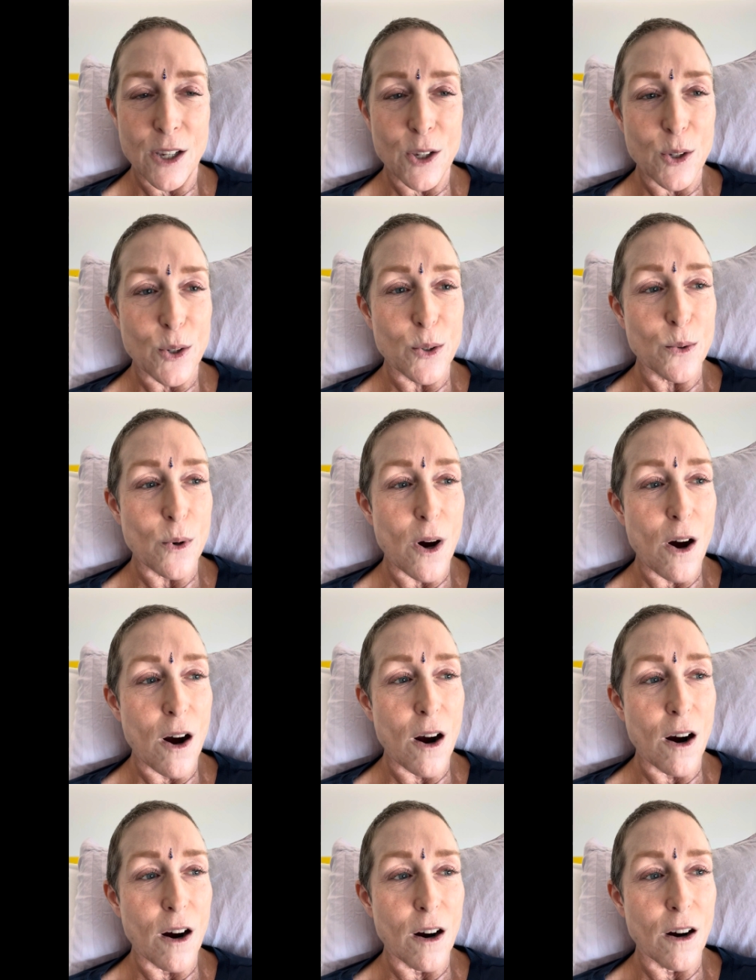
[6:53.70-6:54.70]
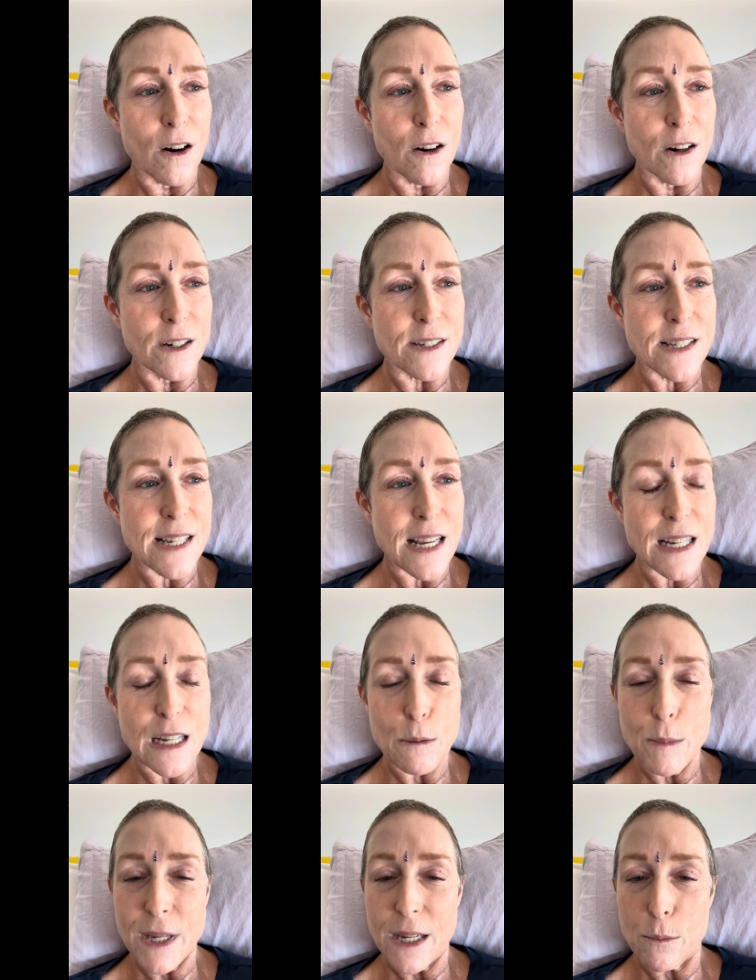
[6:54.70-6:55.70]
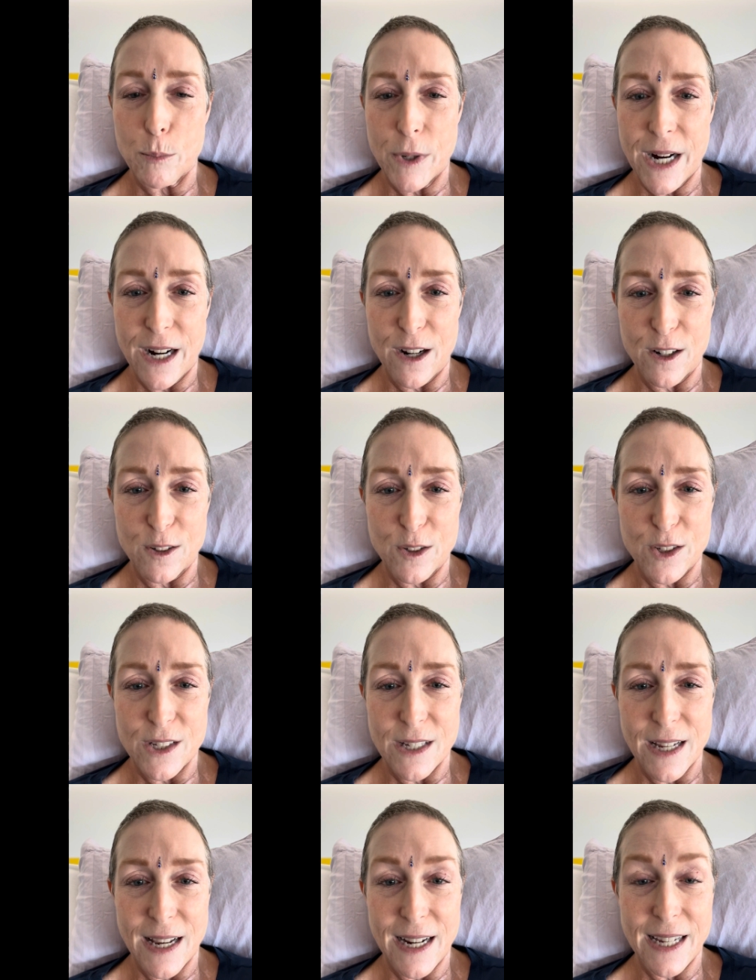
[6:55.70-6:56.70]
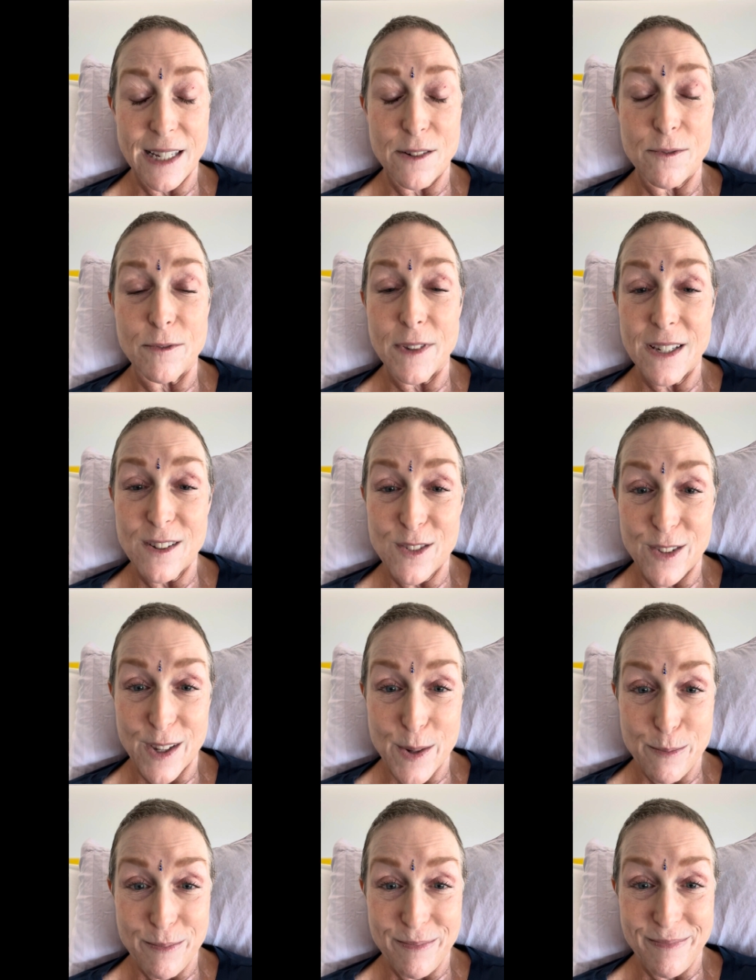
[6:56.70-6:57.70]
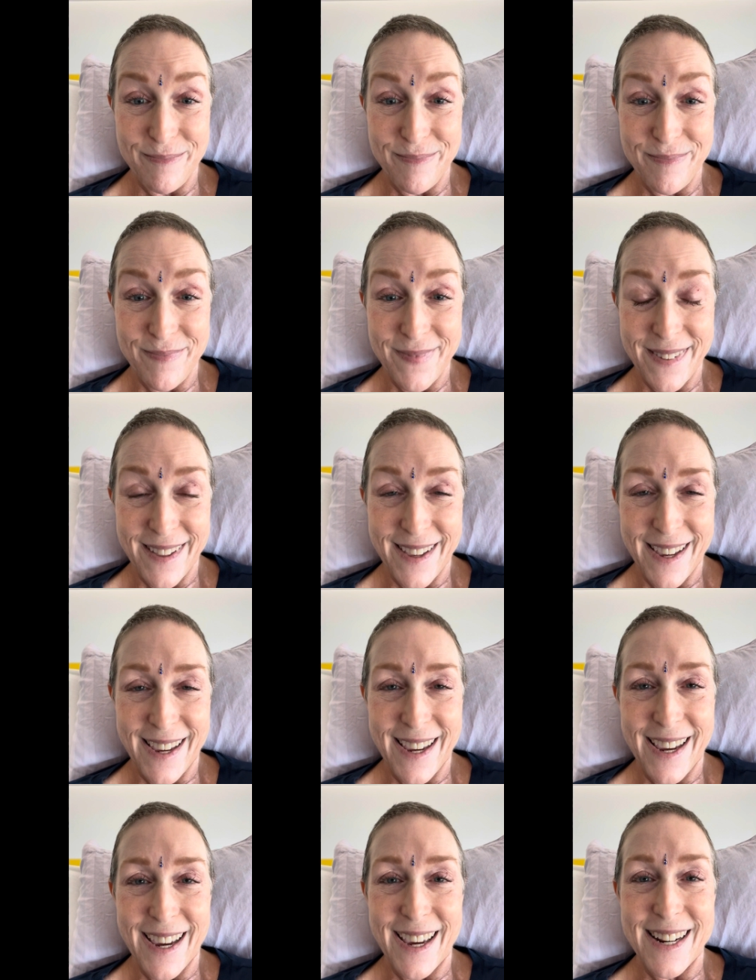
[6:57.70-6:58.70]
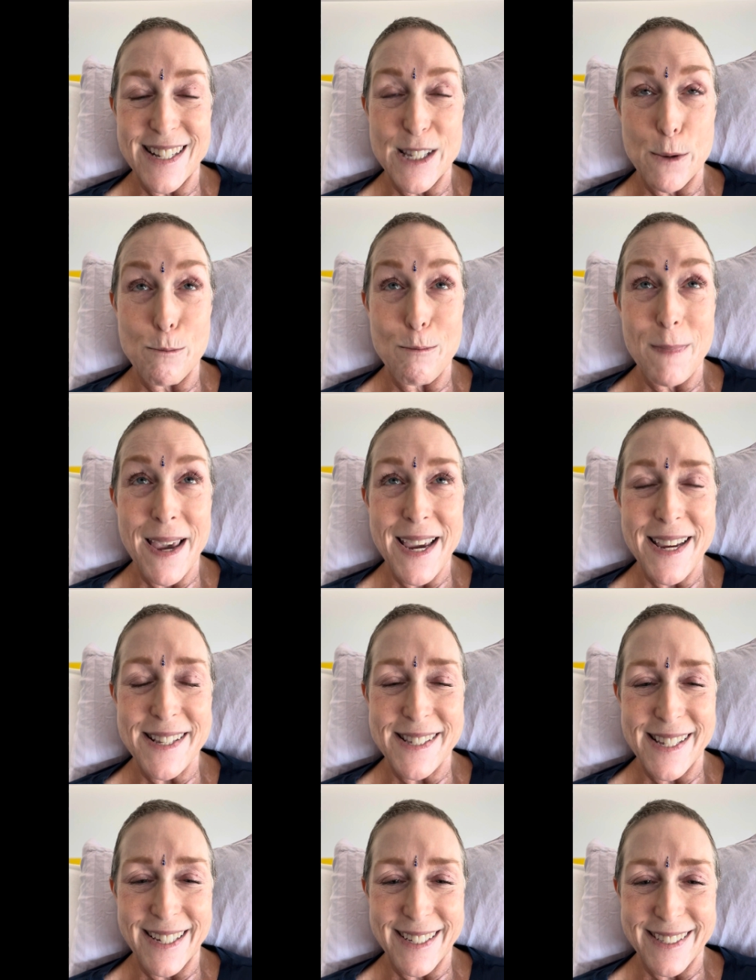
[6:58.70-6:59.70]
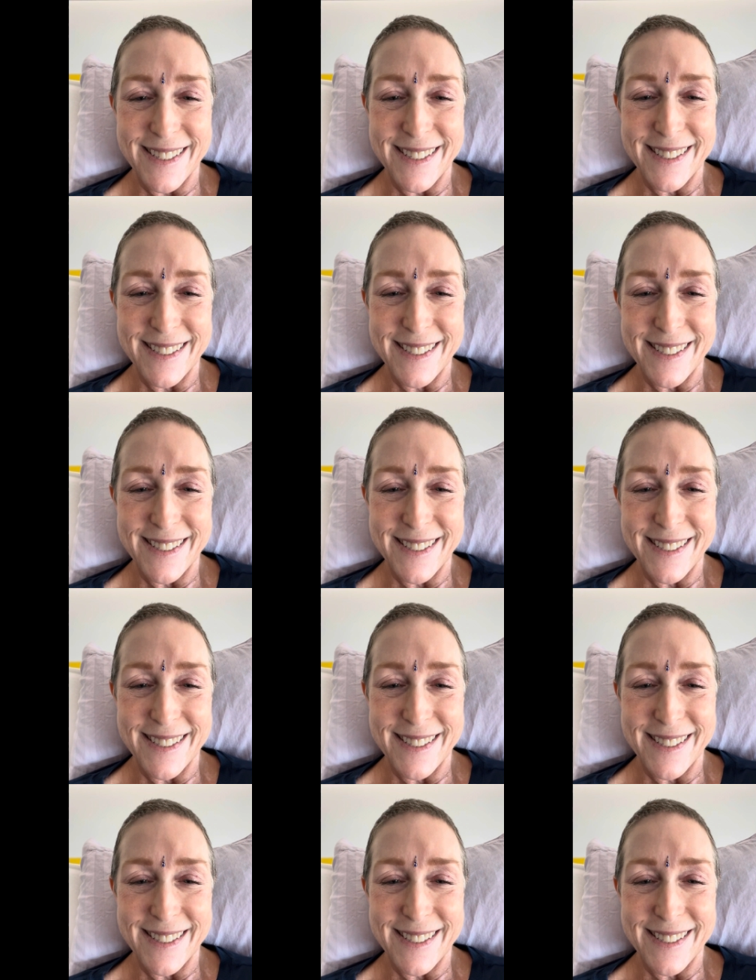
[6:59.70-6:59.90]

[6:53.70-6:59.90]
who are sending me prayers, and I can feel them. And it's amazing.